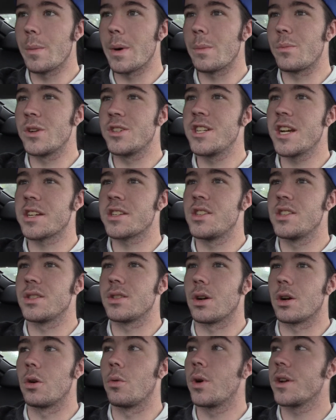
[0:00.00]
projections
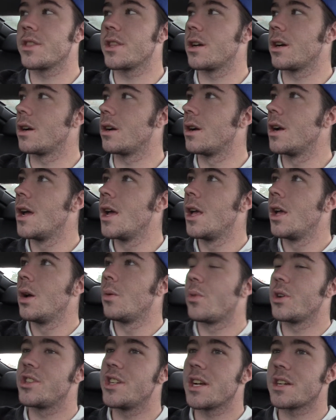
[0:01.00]
are, or what their
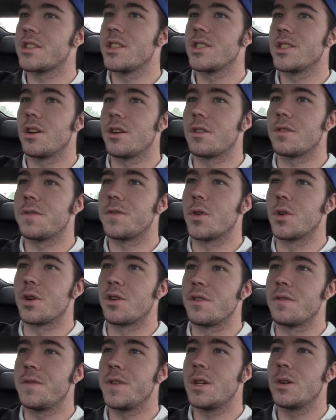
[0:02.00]
projections are
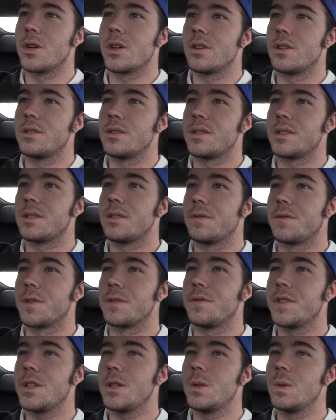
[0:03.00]
for views
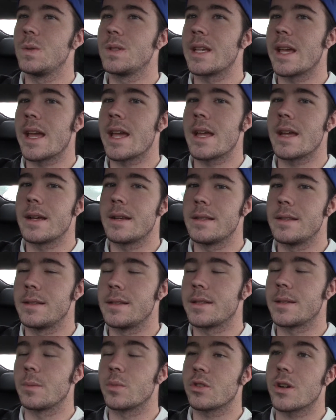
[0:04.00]
and
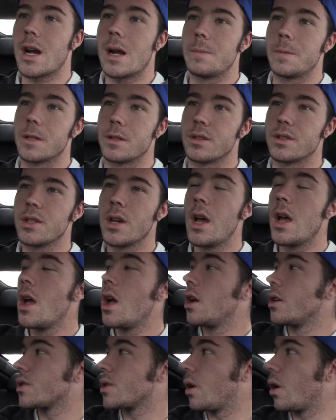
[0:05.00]
subscribers.
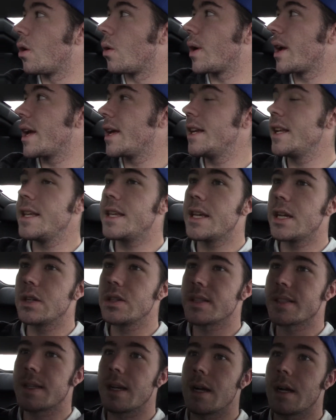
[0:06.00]
So in a
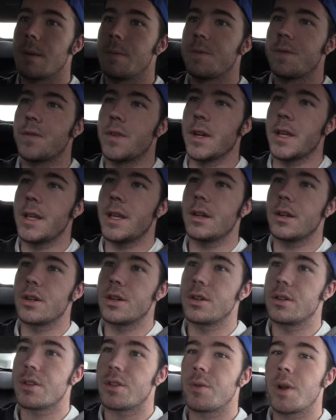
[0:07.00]
year's time,
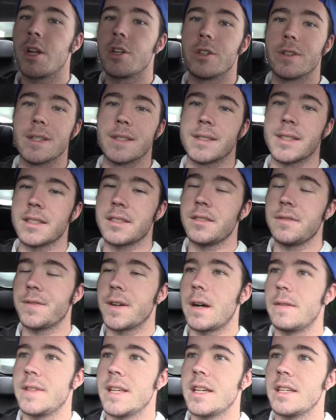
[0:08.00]

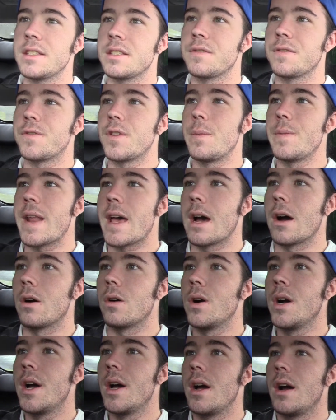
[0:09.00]
365 days from
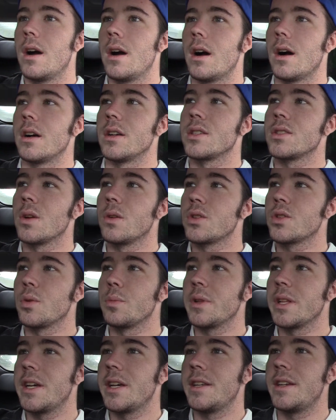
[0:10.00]
now, Social
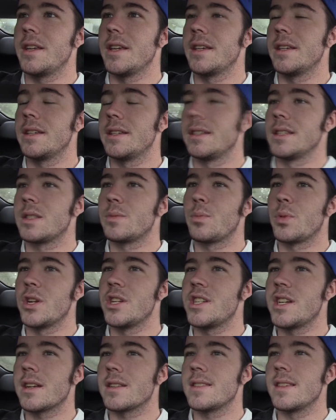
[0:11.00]
Blade is
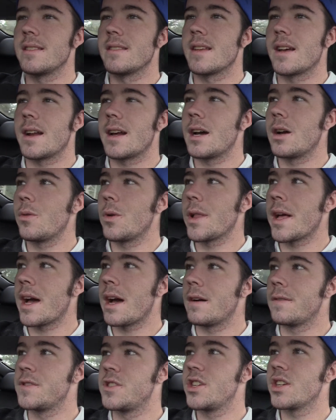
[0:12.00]
projecting that I will
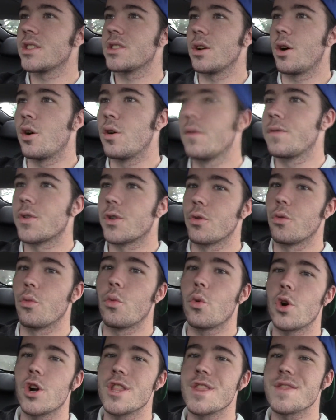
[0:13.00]
have just over
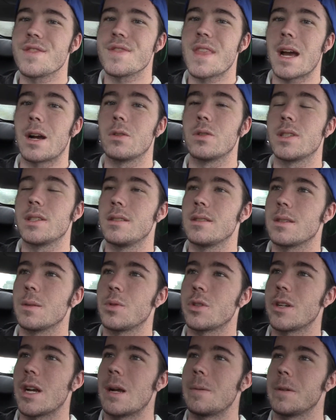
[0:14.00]
1,000
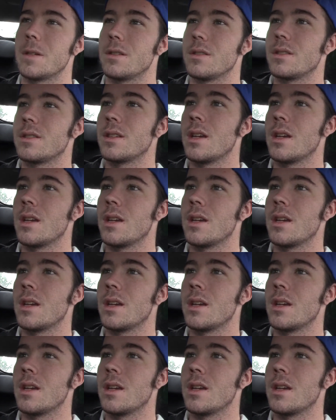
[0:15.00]
subscribers,